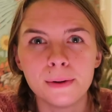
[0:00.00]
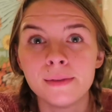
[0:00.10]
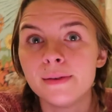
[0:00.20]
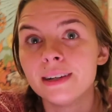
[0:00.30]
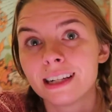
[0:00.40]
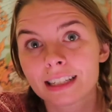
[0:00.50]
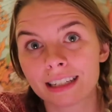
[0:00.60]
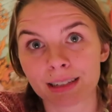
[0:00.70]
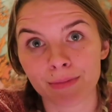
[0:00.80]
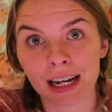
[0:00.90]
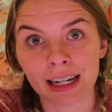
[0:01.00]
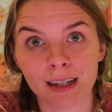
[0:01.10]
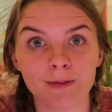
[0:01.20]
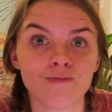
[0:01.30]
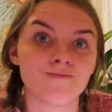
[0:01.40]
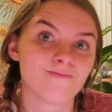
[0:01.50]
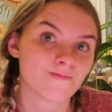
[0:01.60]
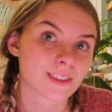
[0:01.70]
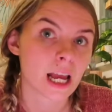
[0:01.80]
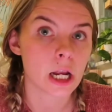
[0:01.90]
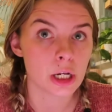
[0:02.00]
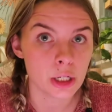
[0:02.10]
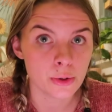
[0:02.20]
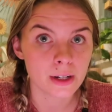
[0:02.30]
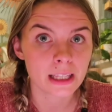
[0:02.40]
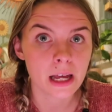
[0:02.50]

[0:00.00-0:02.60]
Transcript: And maybe that's cause I'm bad at doing